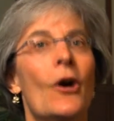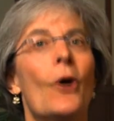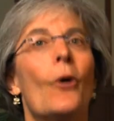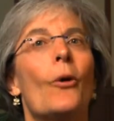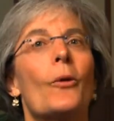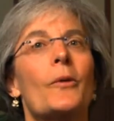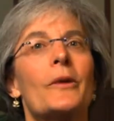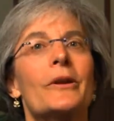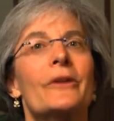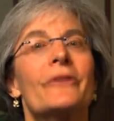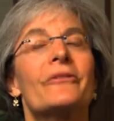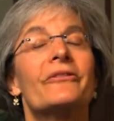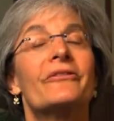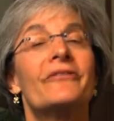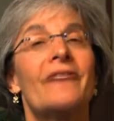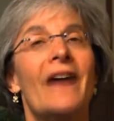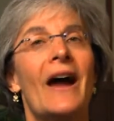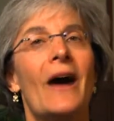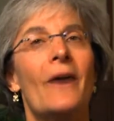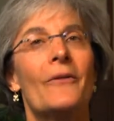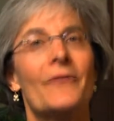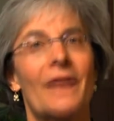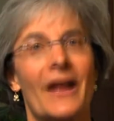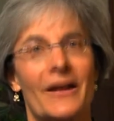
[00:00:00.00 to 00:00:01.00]
or where you
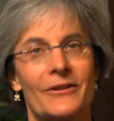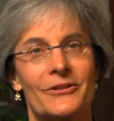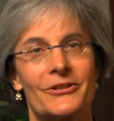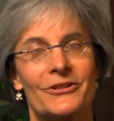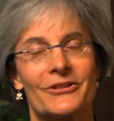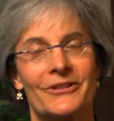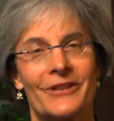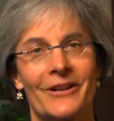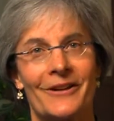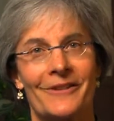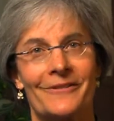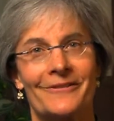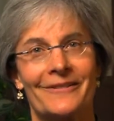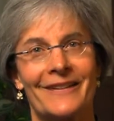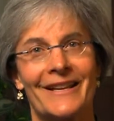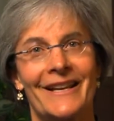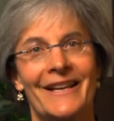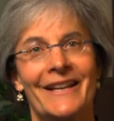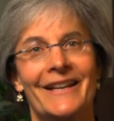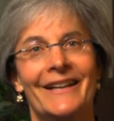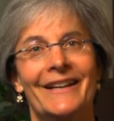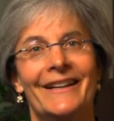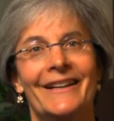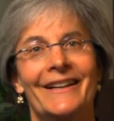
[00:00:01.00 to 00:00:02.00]
found that stone,
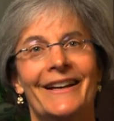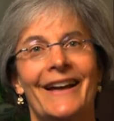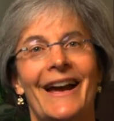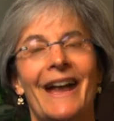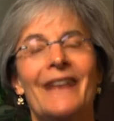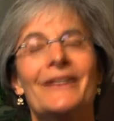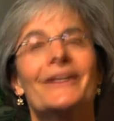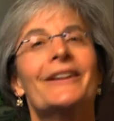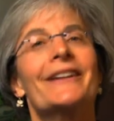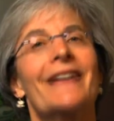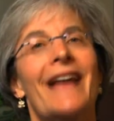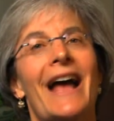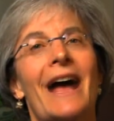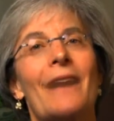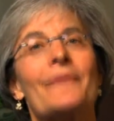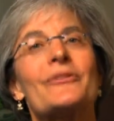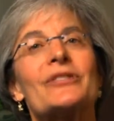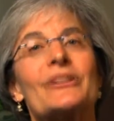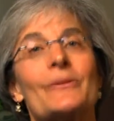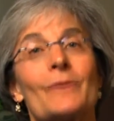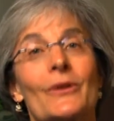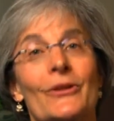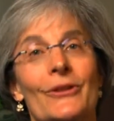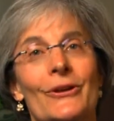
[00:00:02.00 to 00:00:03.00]
and you can have
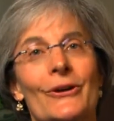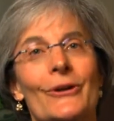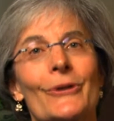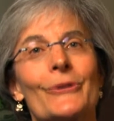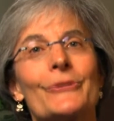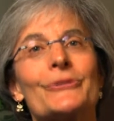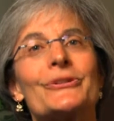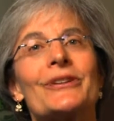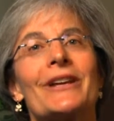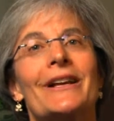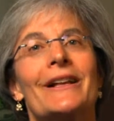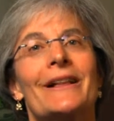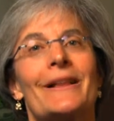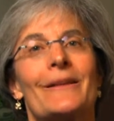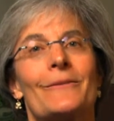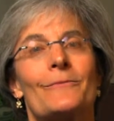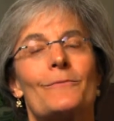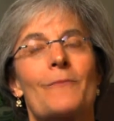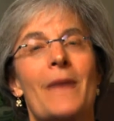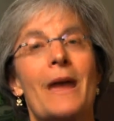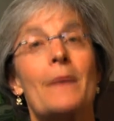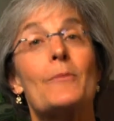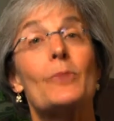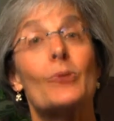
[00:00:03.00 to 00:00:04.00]
some of those
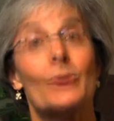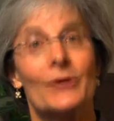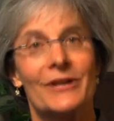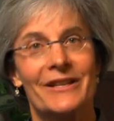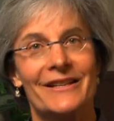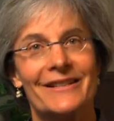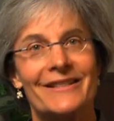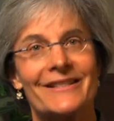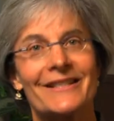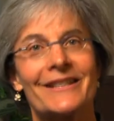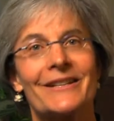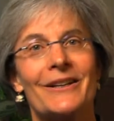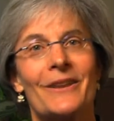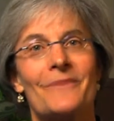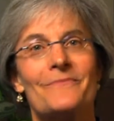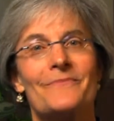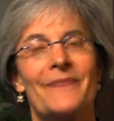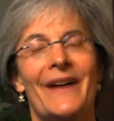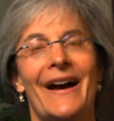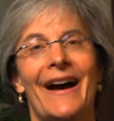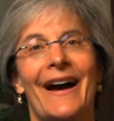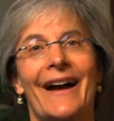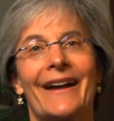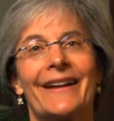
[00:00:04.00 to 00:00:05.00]
memories come
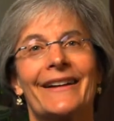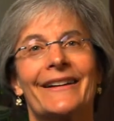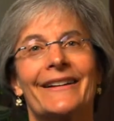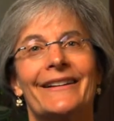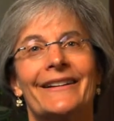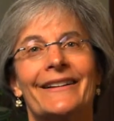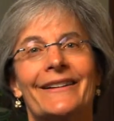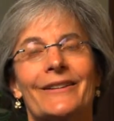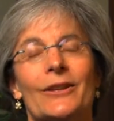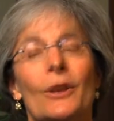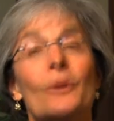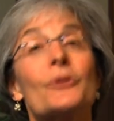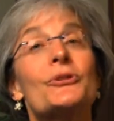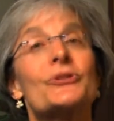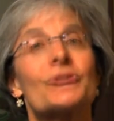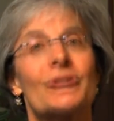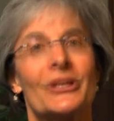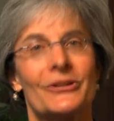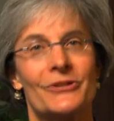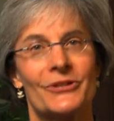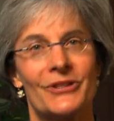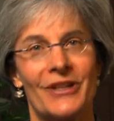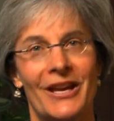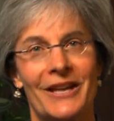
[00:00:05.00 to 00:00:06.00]
back, those
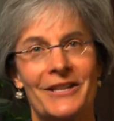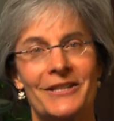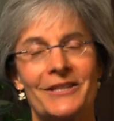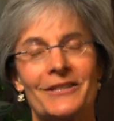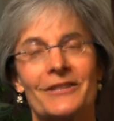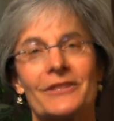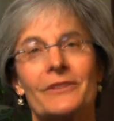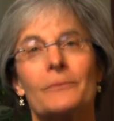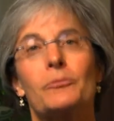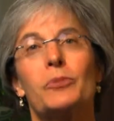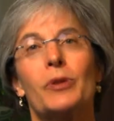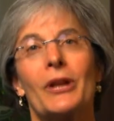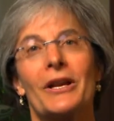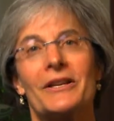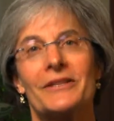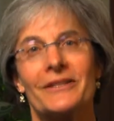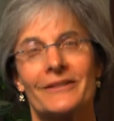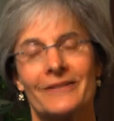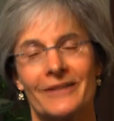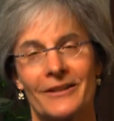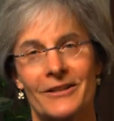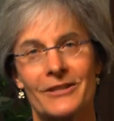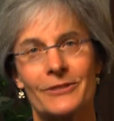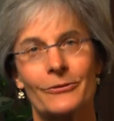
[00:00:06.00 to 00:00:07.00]
sensations of
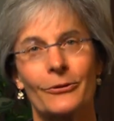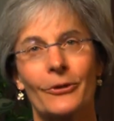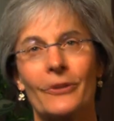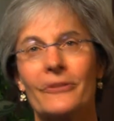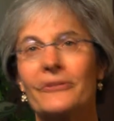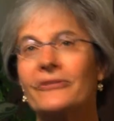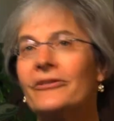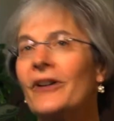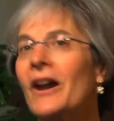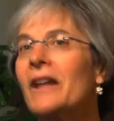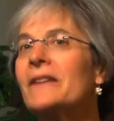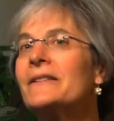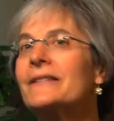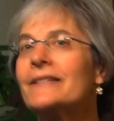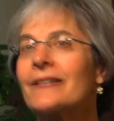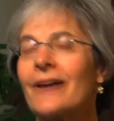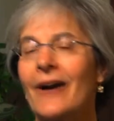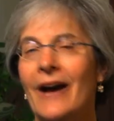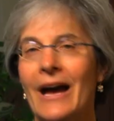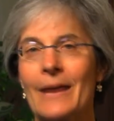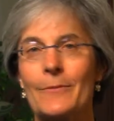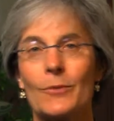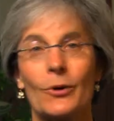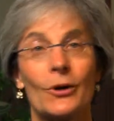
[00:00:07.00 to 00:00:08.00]
pleasantness or a fun
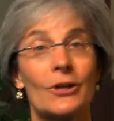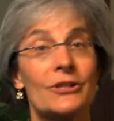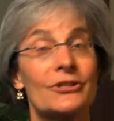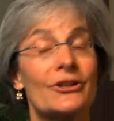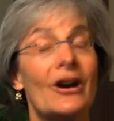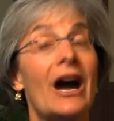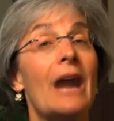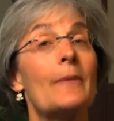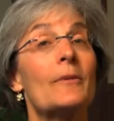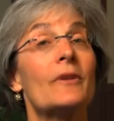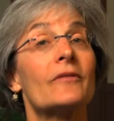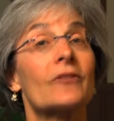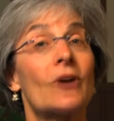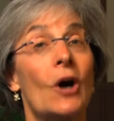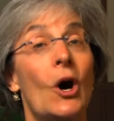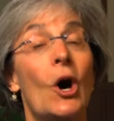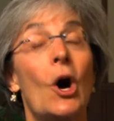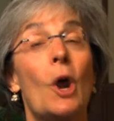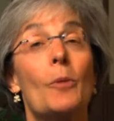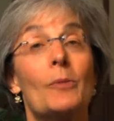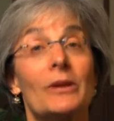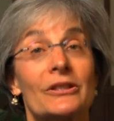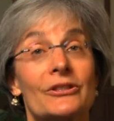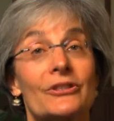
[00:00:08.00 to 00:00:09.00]
time or a time of
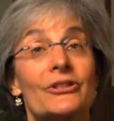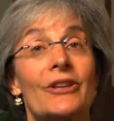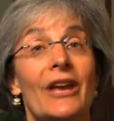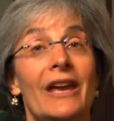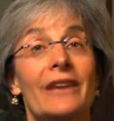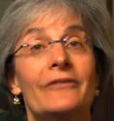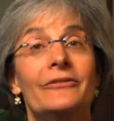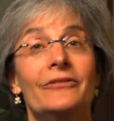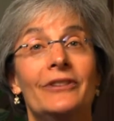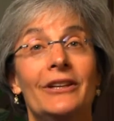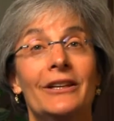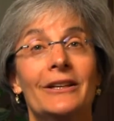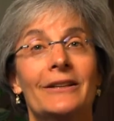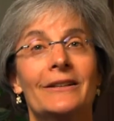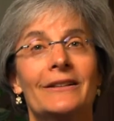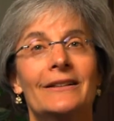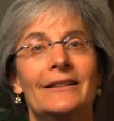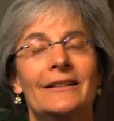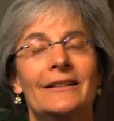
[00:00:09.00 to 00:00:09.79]
calm and safety.